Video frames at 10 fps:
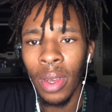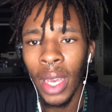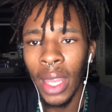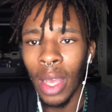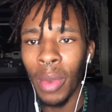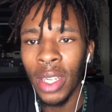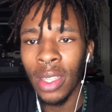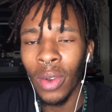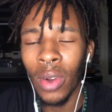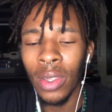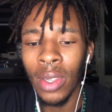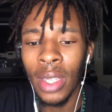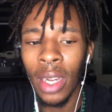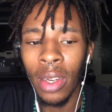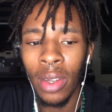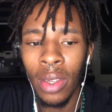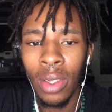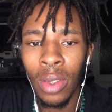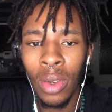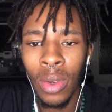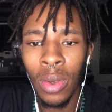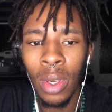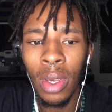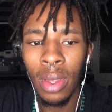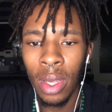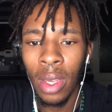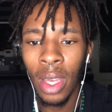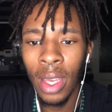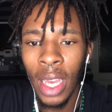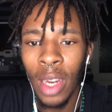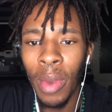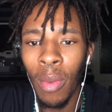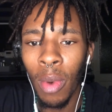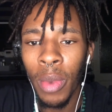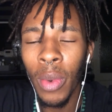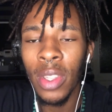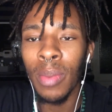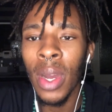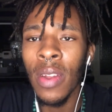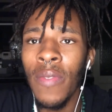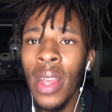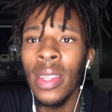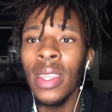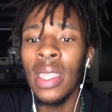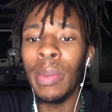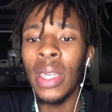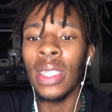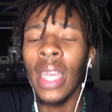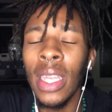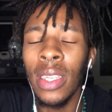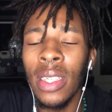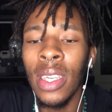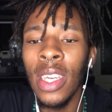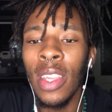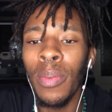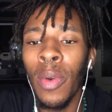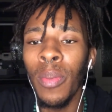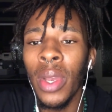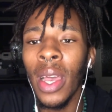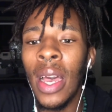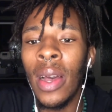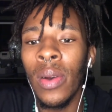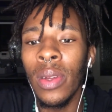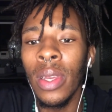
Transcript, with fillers: In that message, they're also telling us to think again about what we want to manifest. And this is the message that energy keeps pumping out.